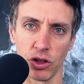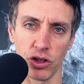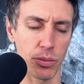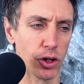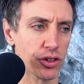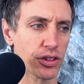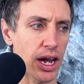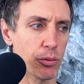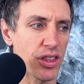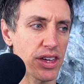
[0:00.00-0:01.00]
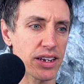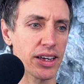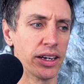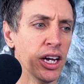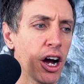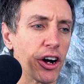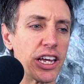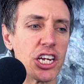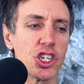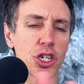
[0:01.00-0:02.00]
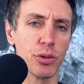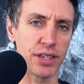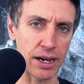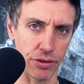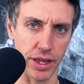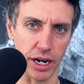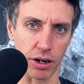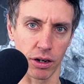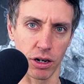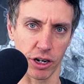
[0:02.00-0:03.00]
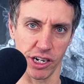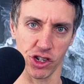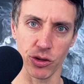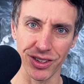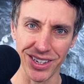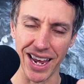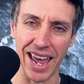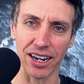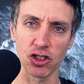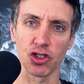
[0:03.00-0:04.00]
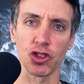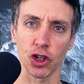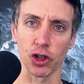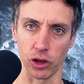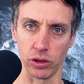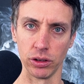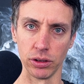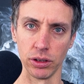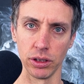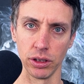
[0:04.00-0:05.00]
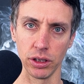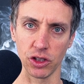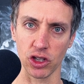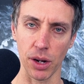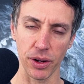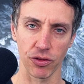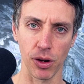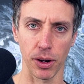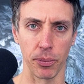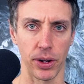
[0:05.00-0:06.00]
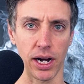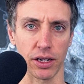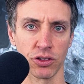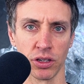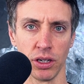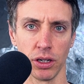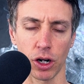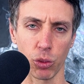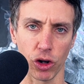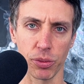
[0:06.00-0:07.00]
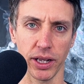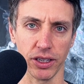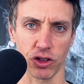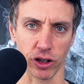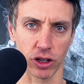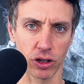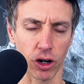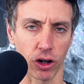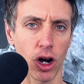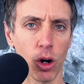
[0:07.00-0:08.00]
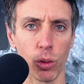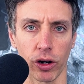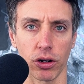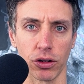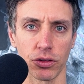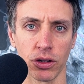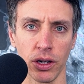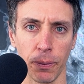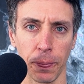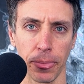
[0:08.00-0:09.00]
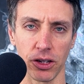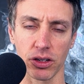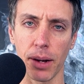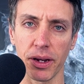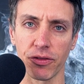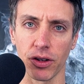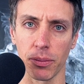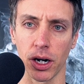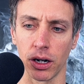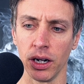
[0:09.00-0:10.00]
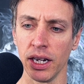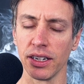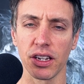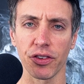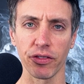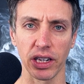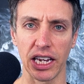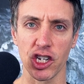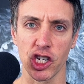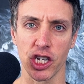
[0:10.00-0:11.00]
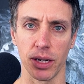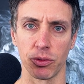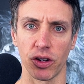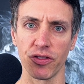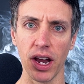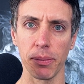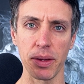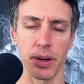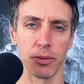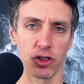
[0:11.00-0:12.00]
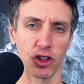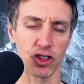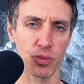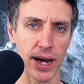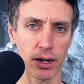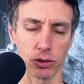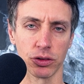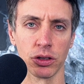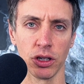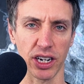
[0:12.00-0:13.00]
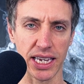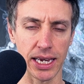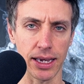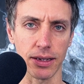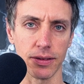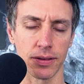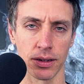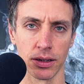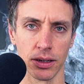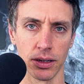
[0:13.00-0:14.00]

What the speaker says: See, most of the time we think that our issue is out there. Our issue is the external. It's coming from our boss, our workplace, our coworkers. It's coming from our different relationships, our family members, our spouse, our kids.